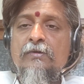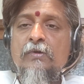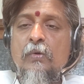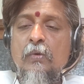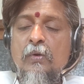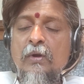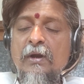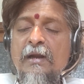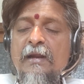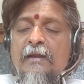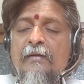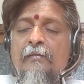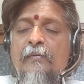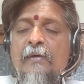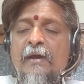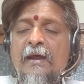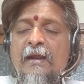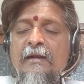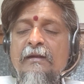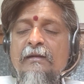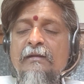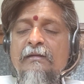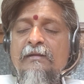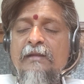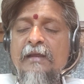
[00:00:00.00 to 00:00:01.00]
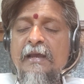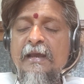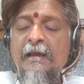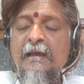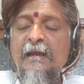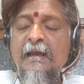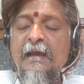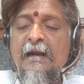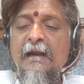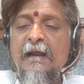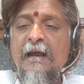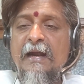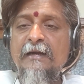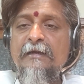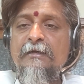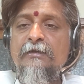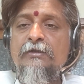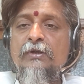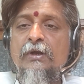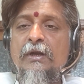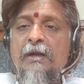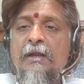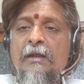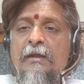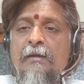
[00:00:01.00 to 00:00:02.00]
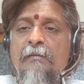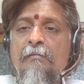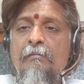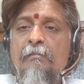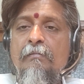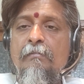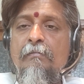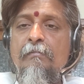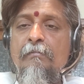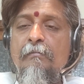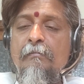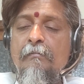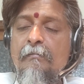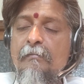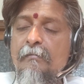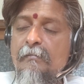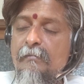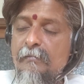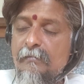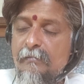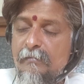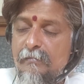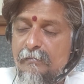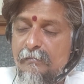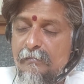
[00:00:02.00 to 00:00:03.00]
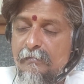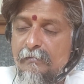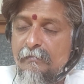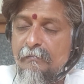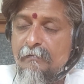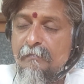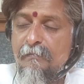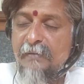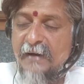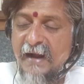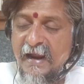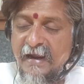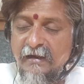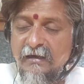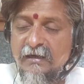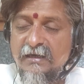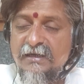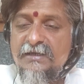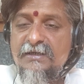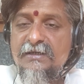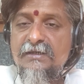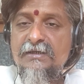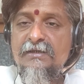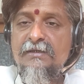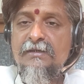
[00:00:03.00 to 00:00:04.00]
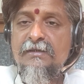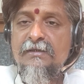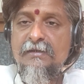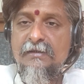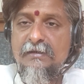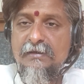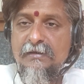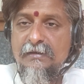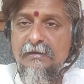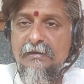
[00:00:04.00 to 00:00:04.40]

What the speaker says: Only when they can actually break us,